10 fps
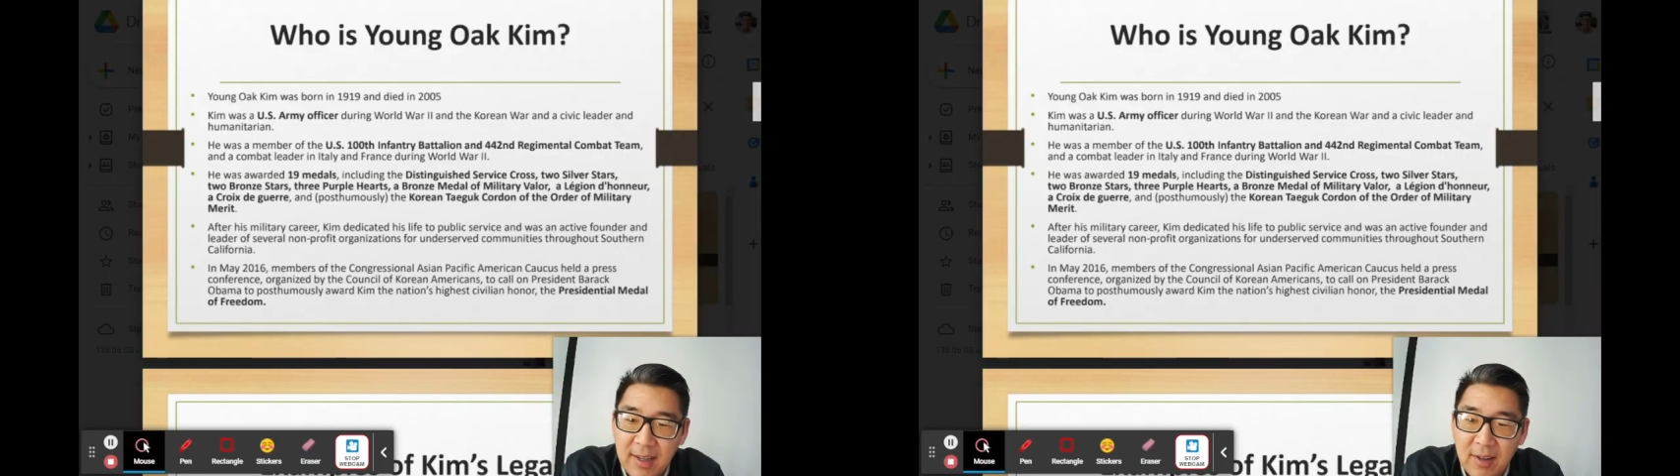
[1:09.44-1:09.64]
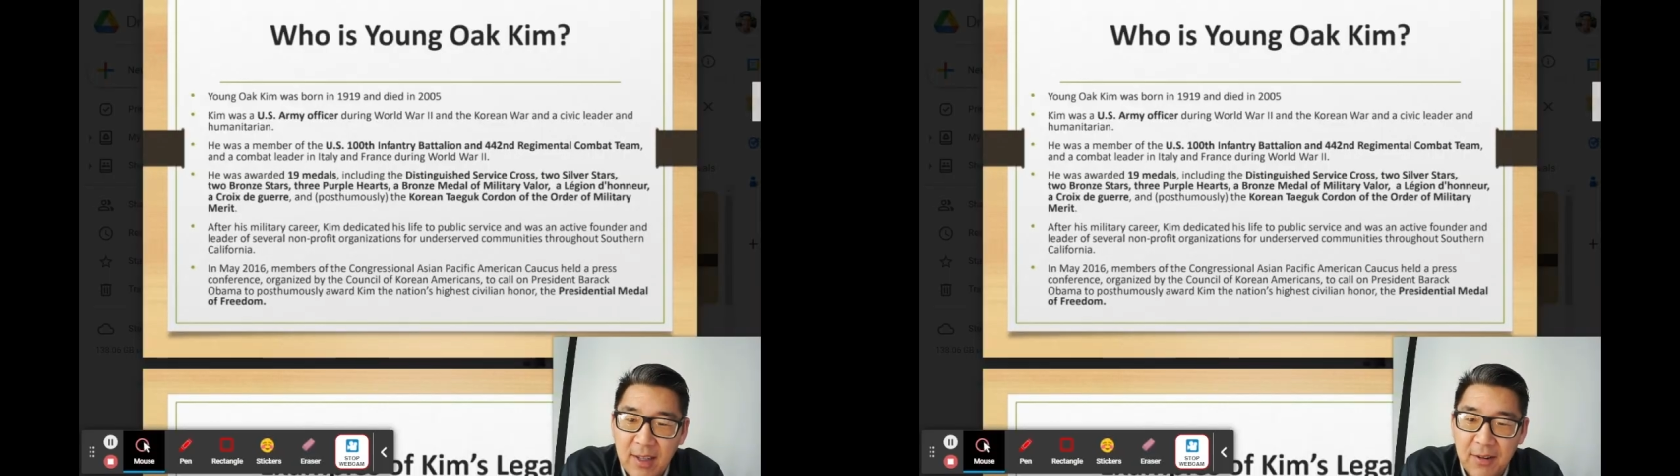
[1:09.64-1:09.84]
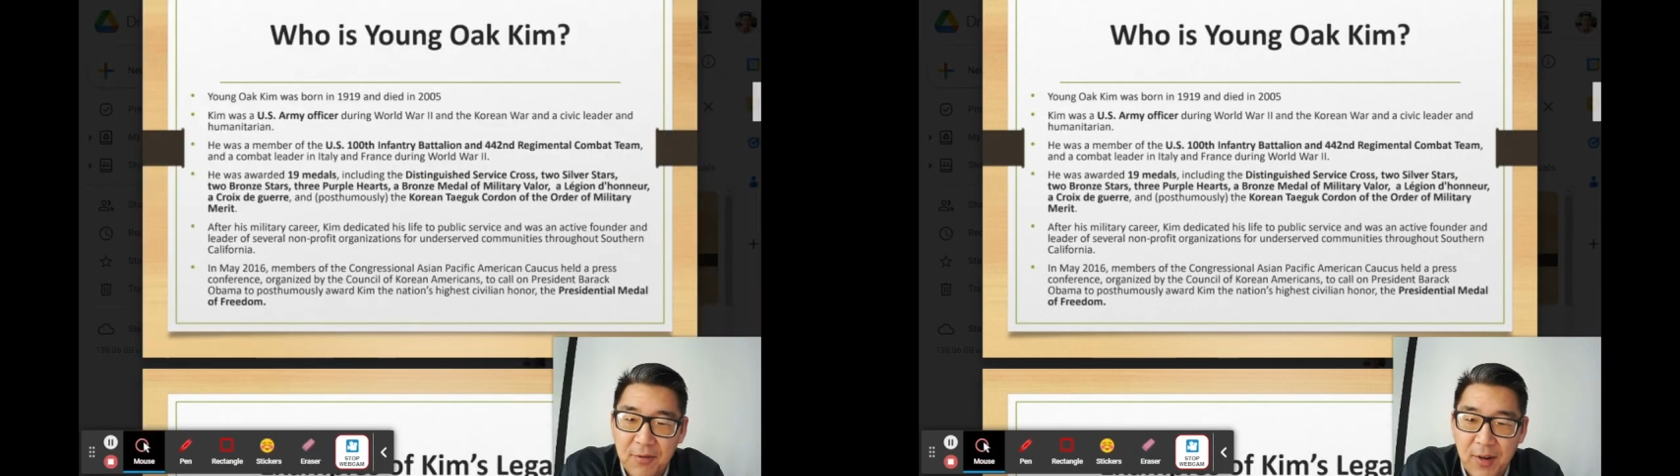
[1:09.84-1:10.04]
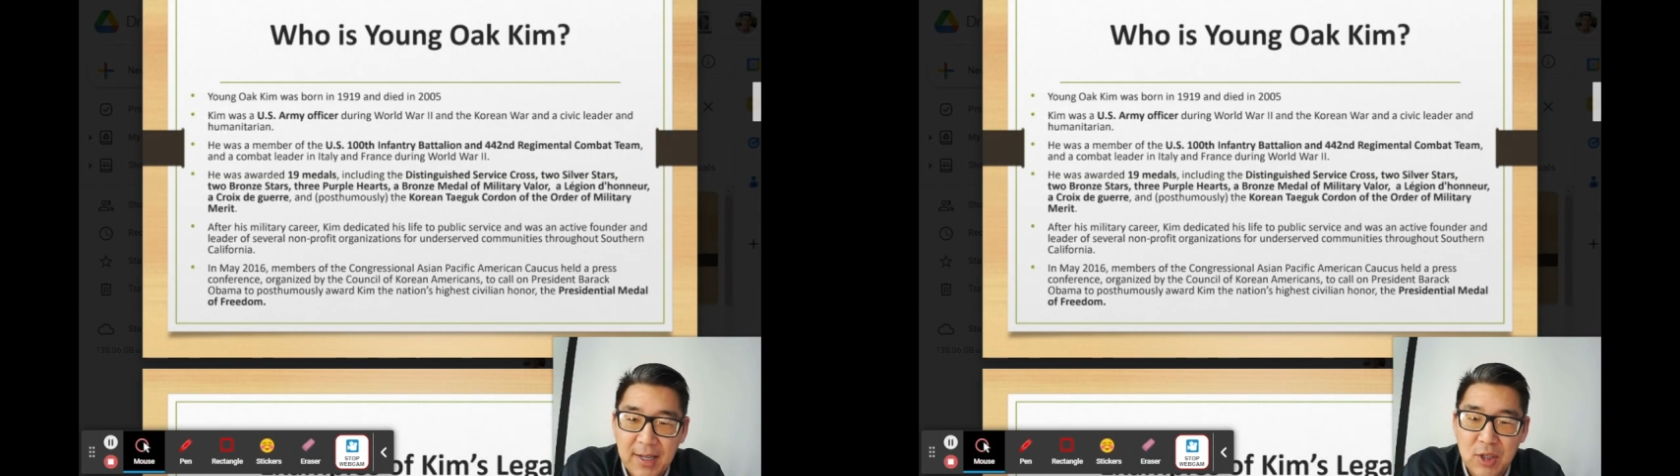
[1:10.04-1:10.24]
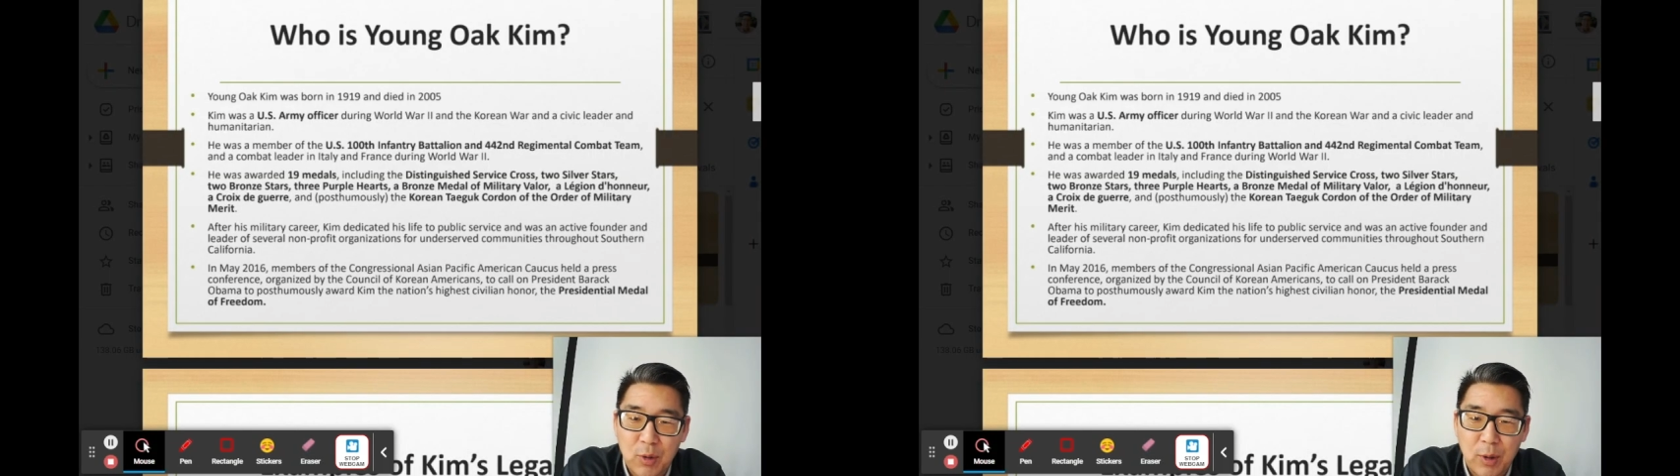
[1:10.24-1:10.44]
Italy and
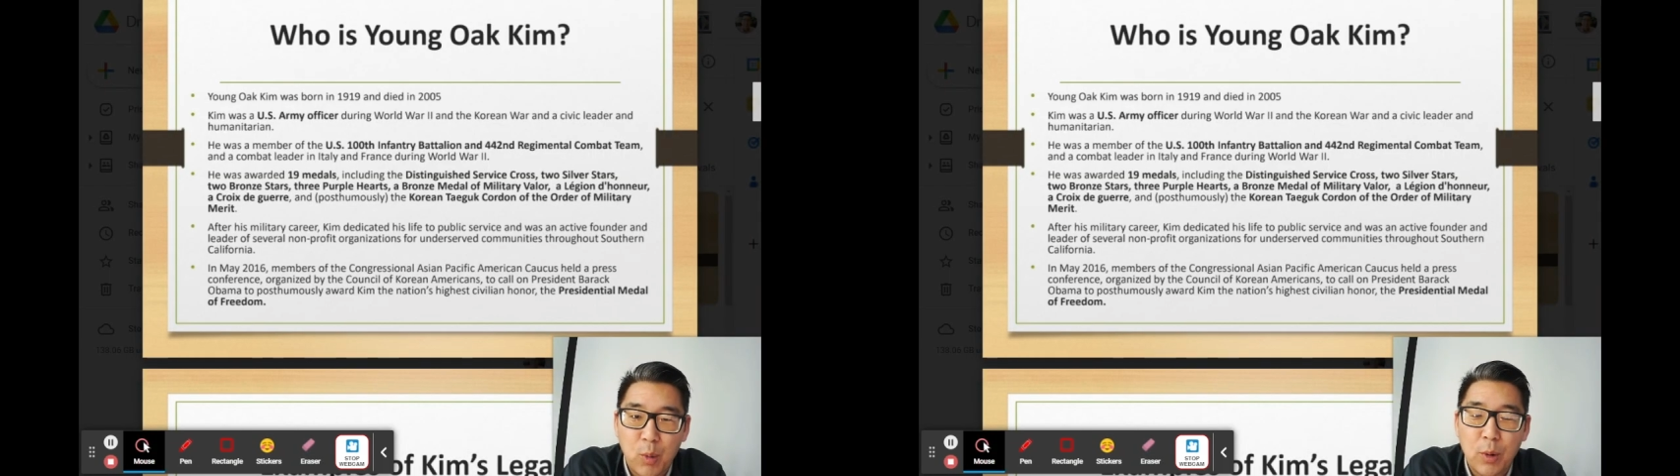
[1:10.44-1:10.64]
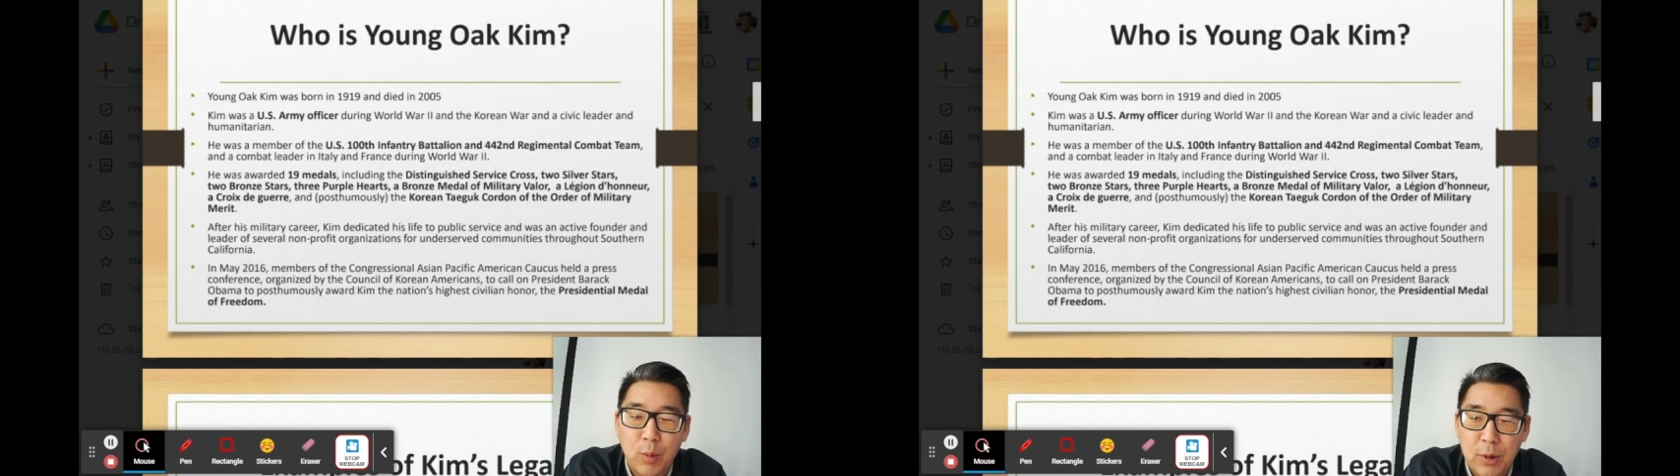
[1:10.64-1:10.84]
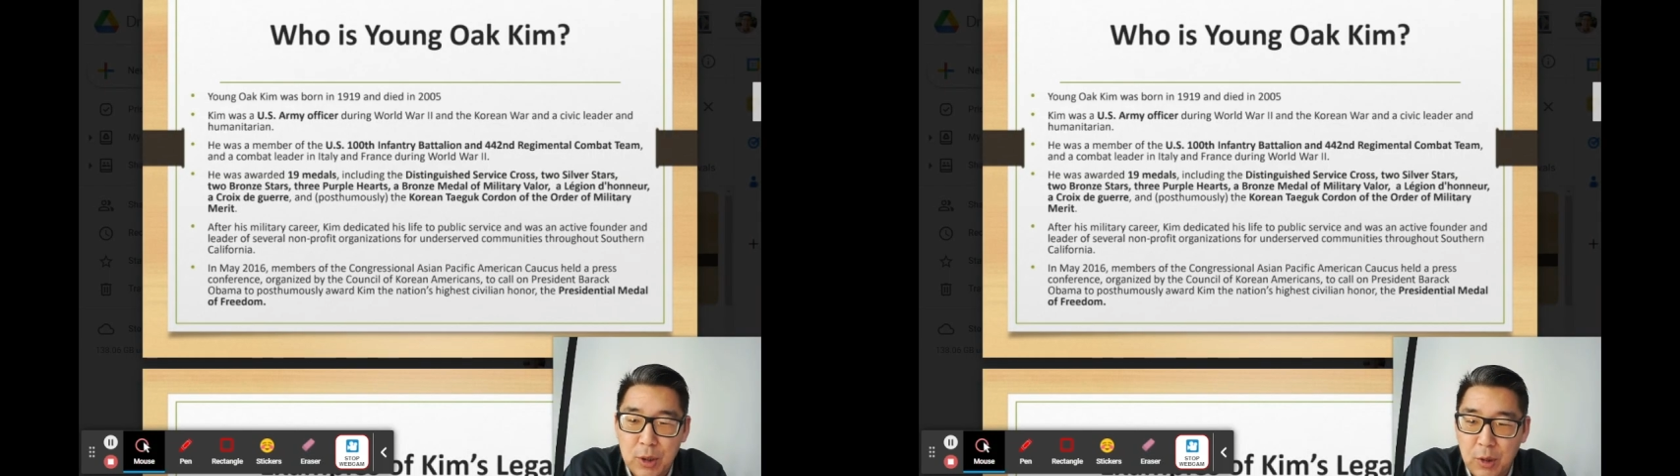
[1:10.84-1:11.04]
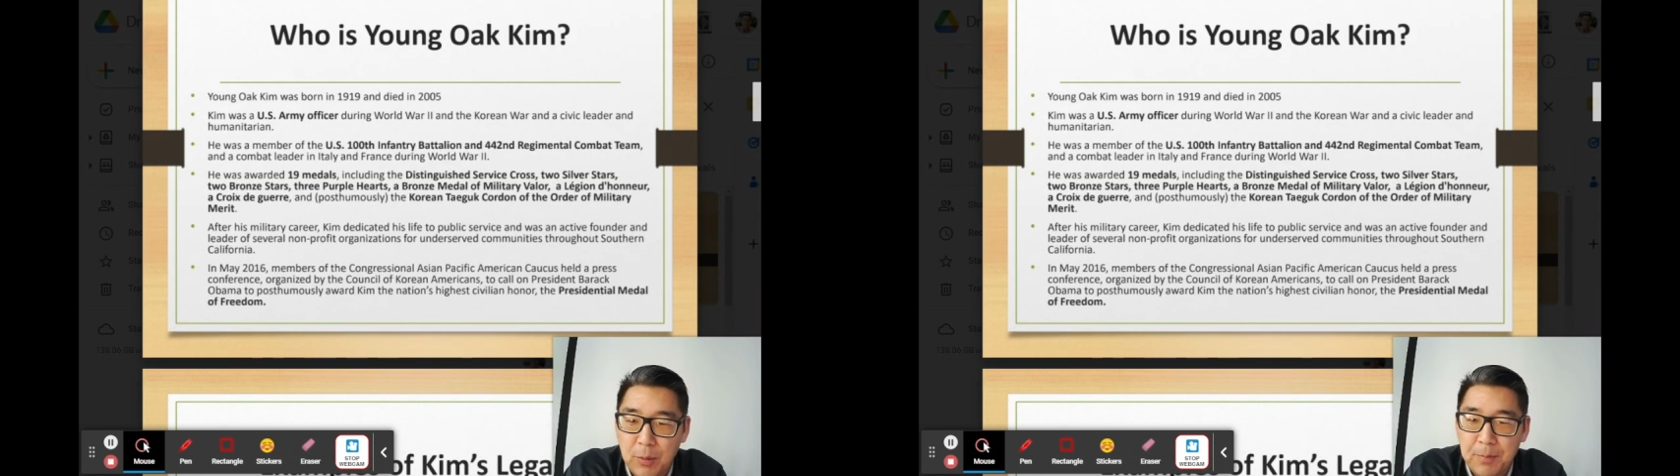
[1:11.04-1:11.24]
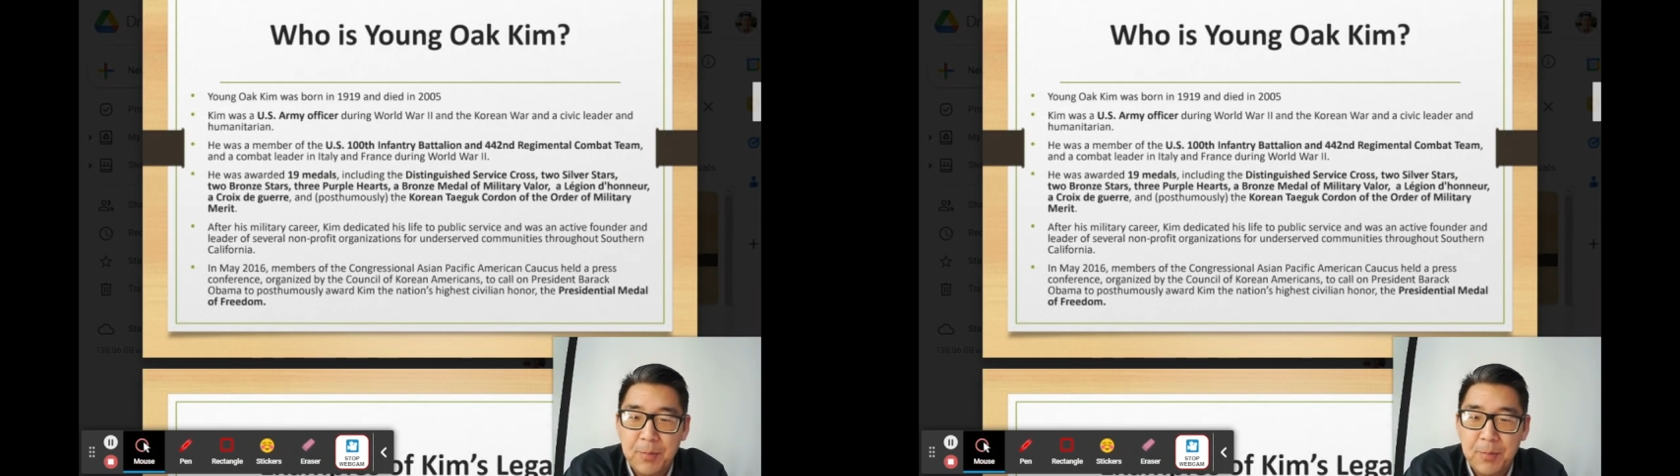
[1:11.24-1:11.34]
France during World War II.